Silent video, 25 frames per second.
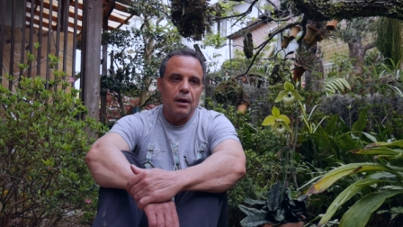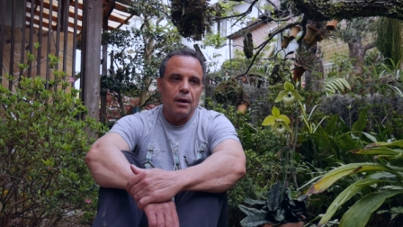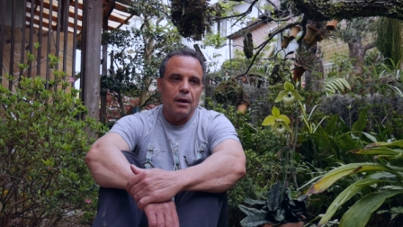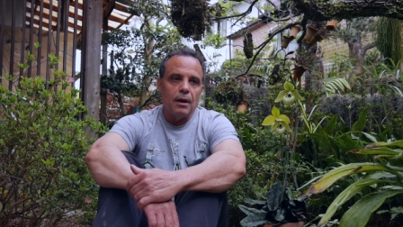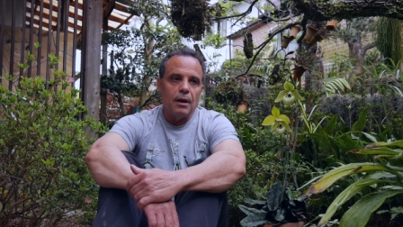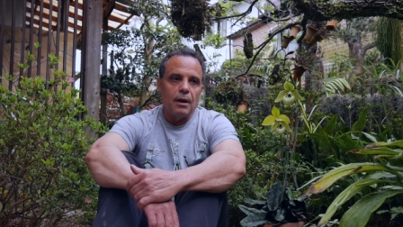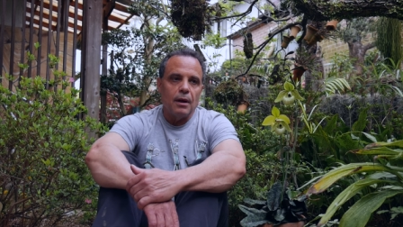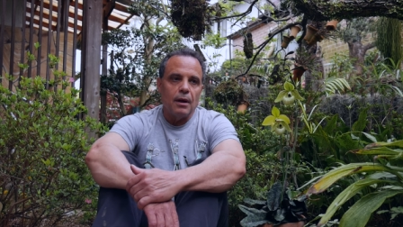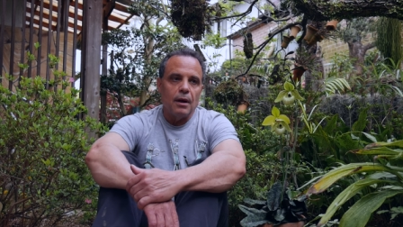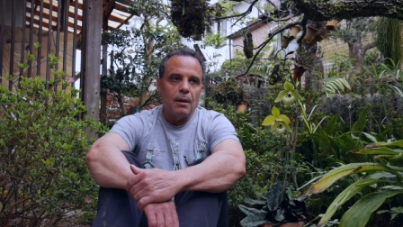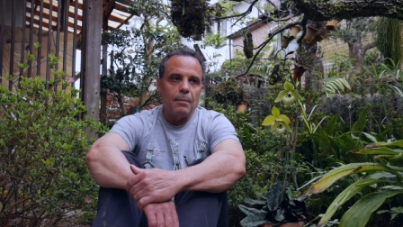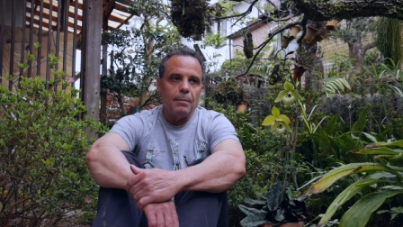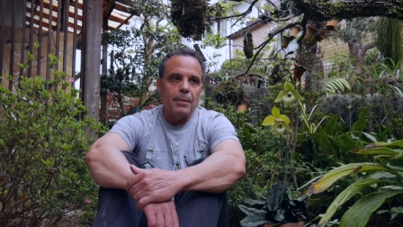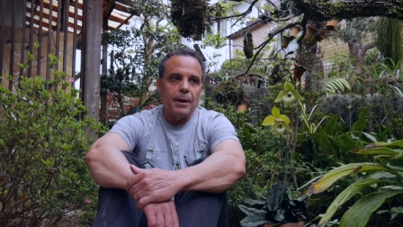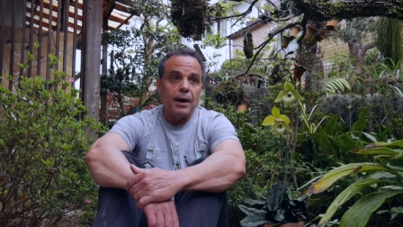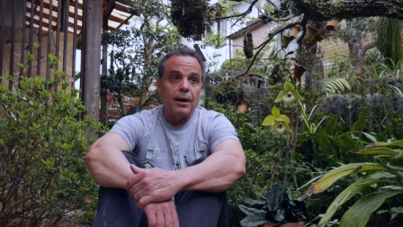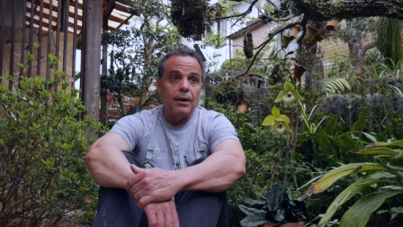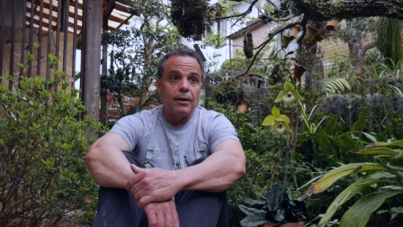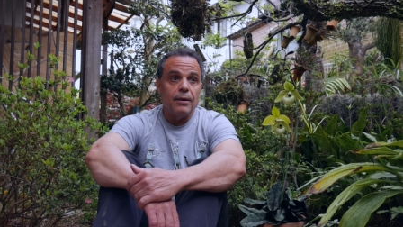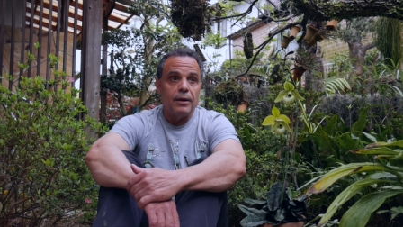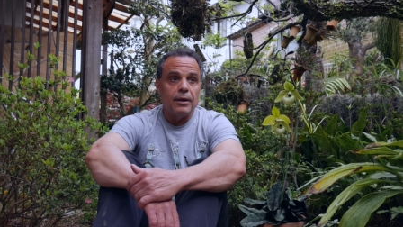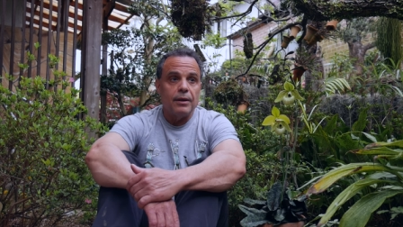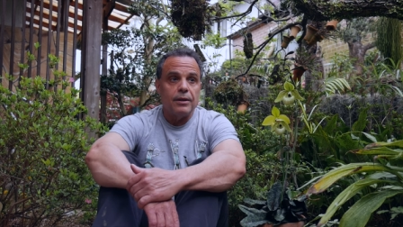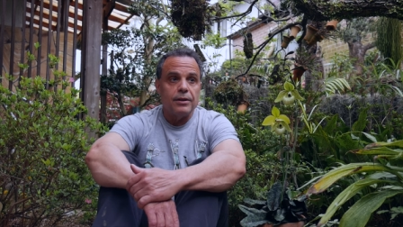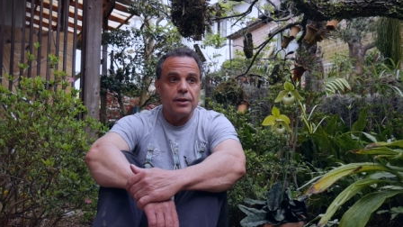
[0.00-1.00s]

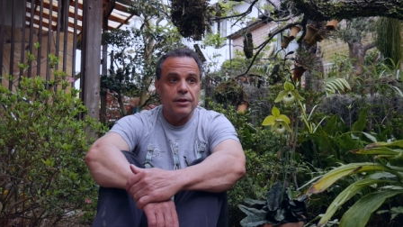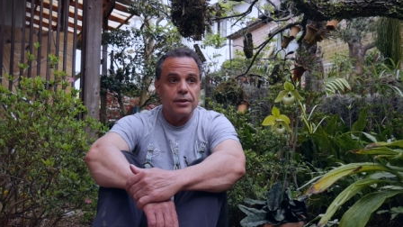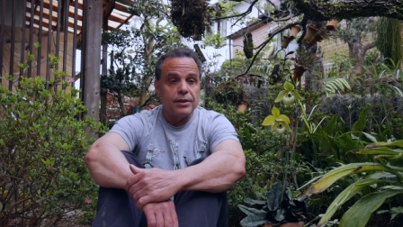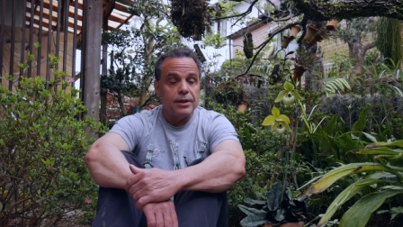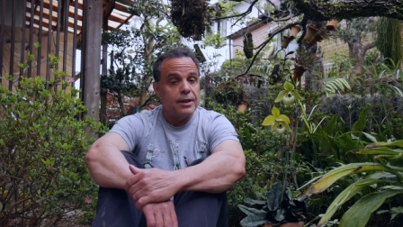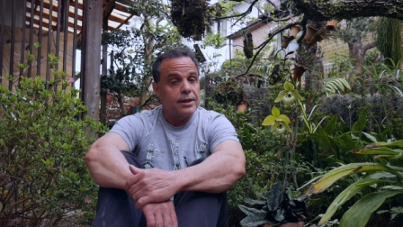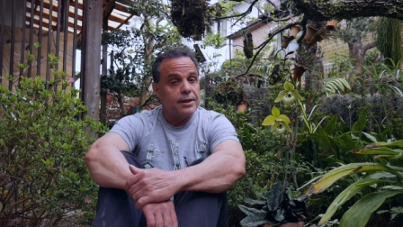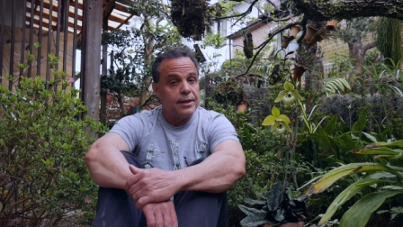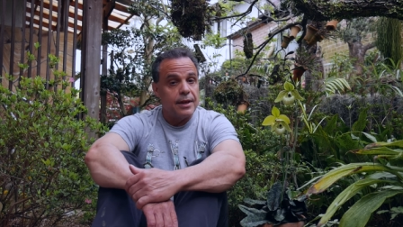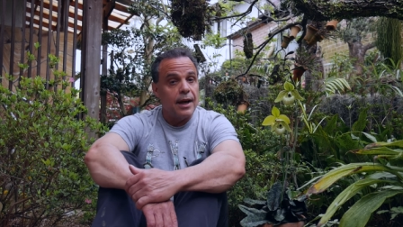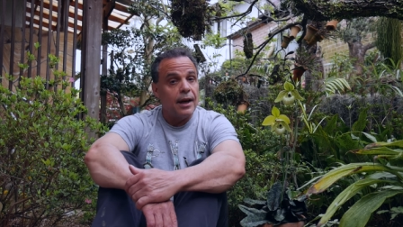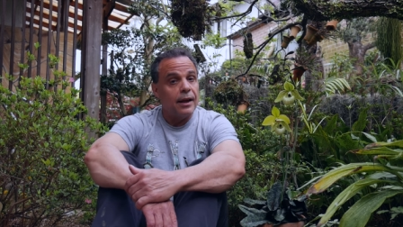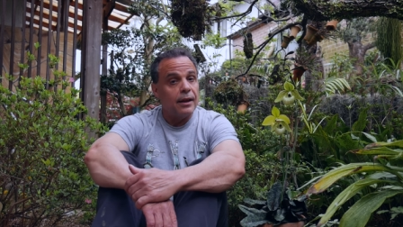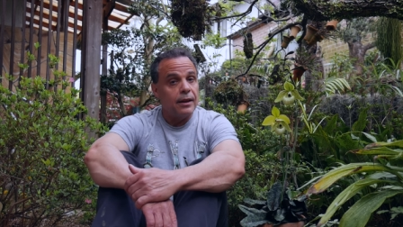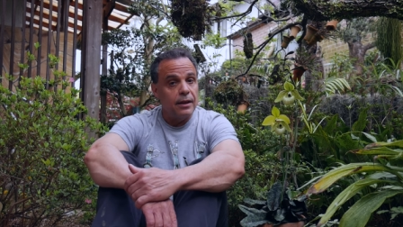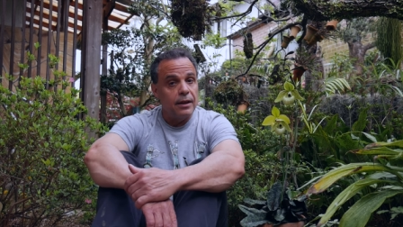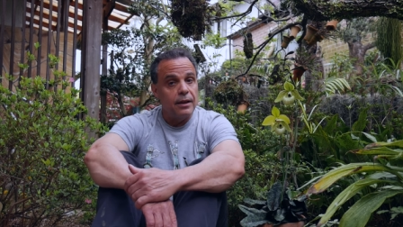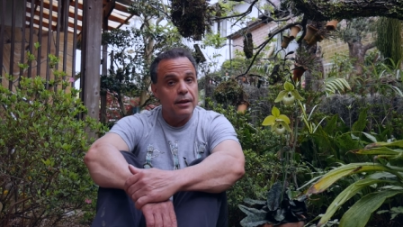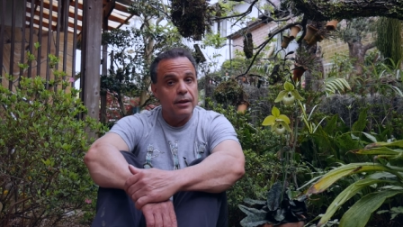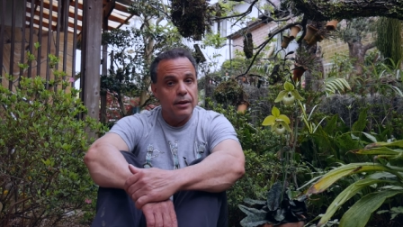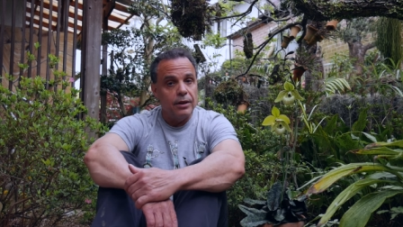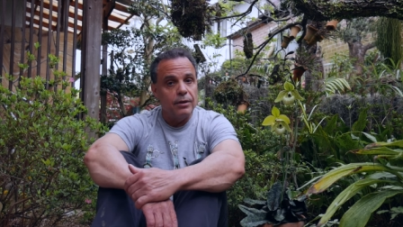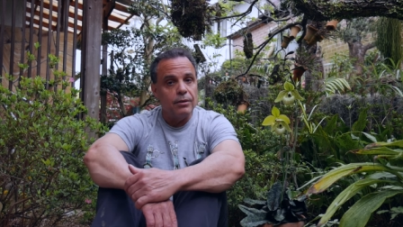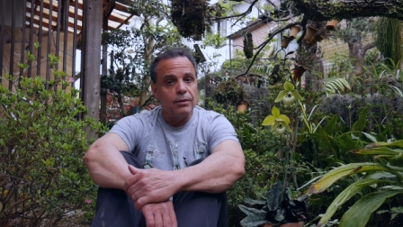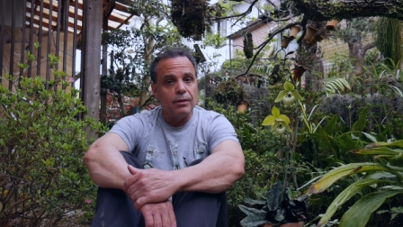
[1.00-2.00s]
about just exactly
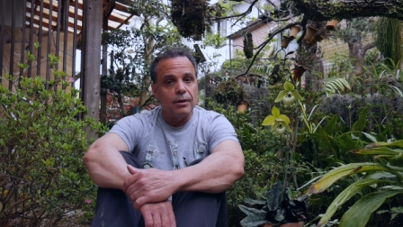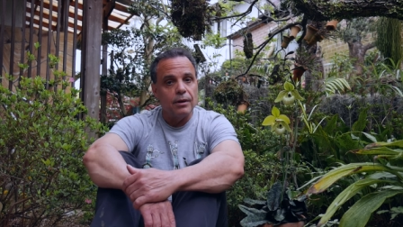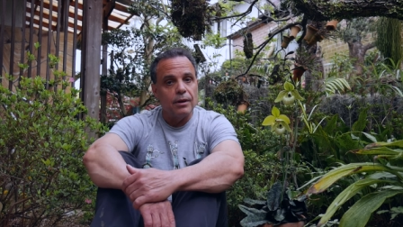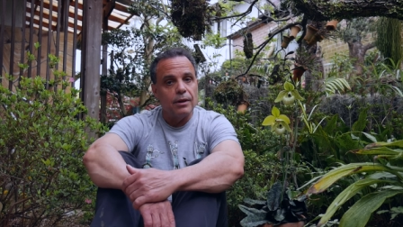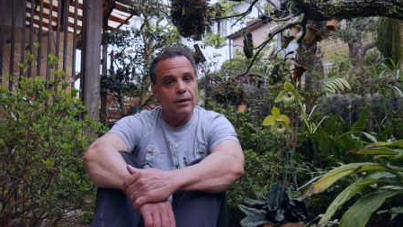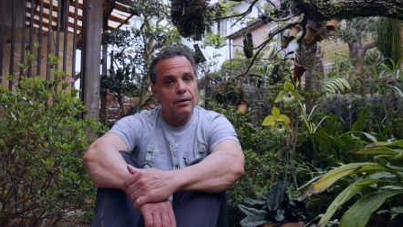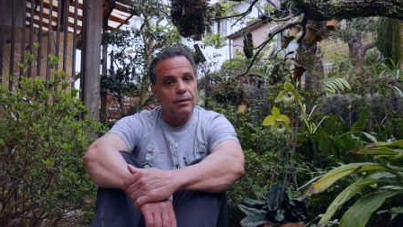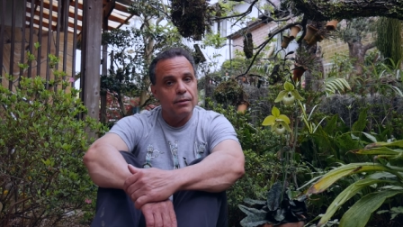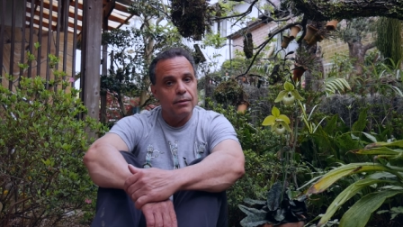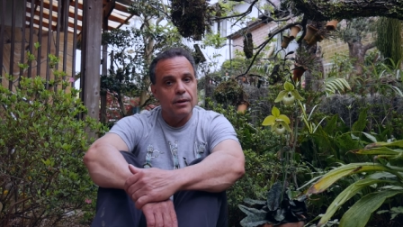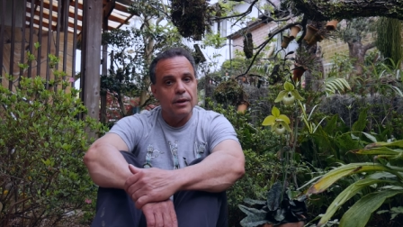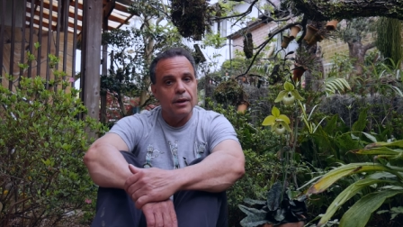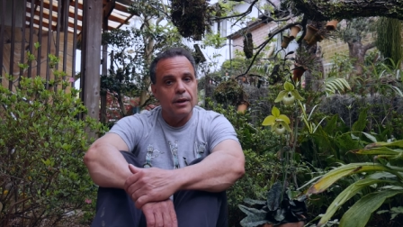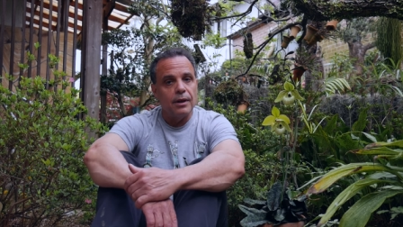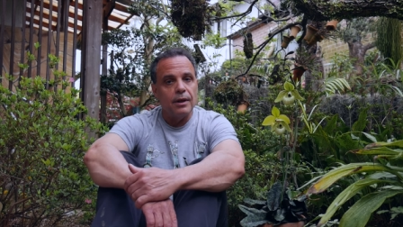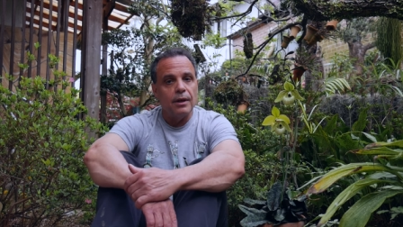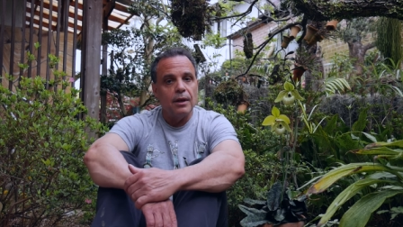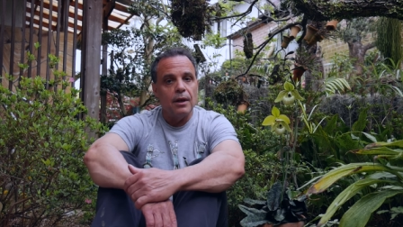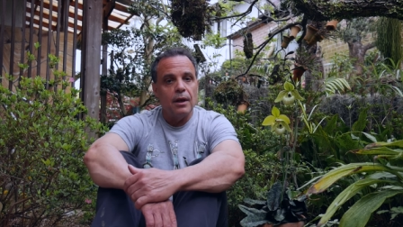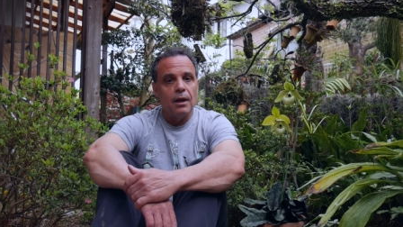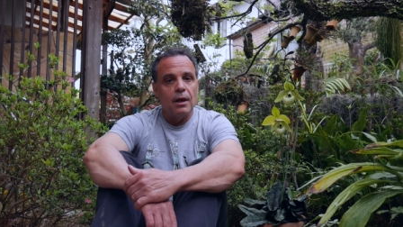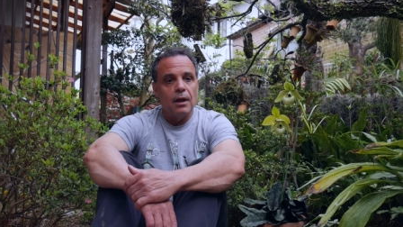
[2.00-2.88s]
a year ago, right?